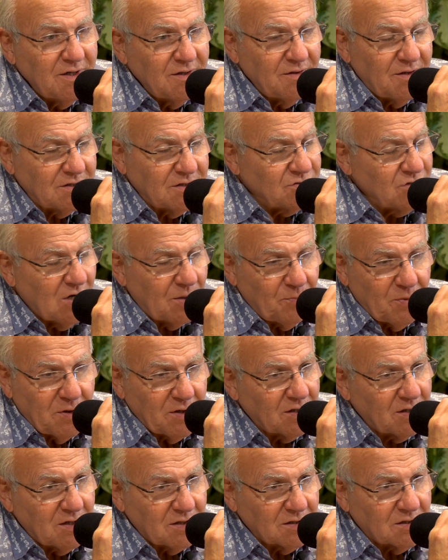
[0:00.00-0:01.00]
There's not been
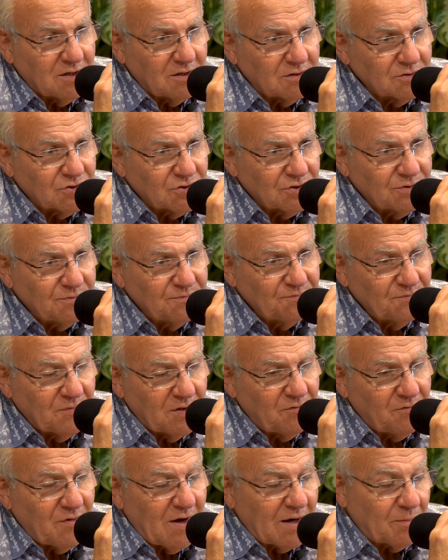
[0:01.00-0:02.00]
a gun culture.
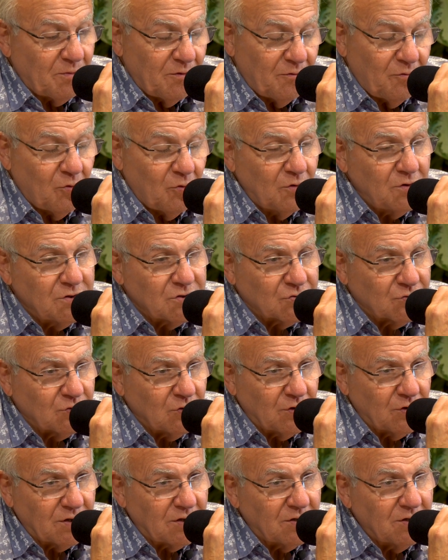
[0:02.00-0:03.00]
In fact, before this
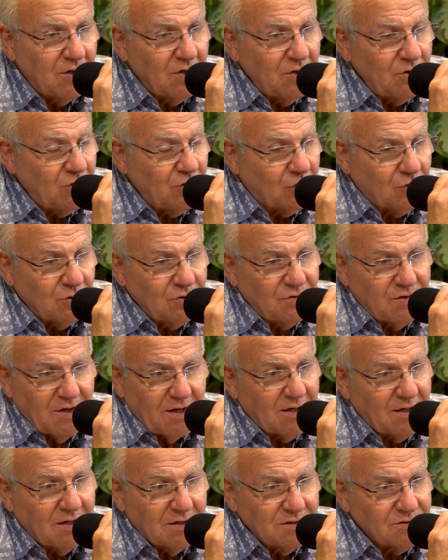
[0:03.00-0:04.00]
ruling, you couldn't
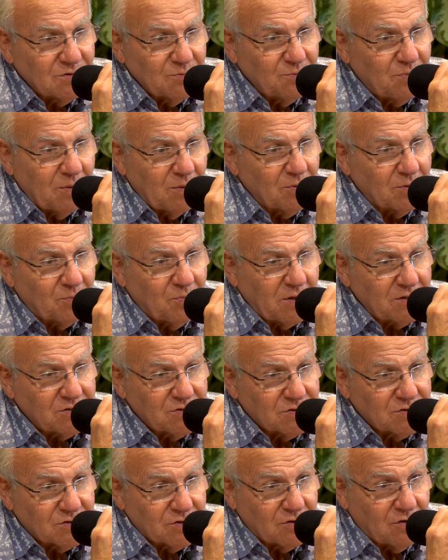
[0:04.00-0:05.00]
take guns in public
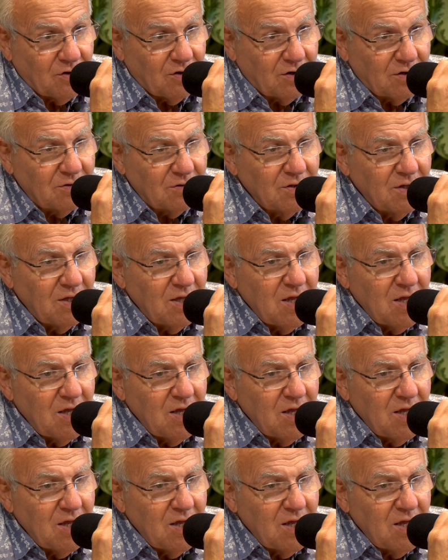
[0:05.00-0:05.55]
places at all.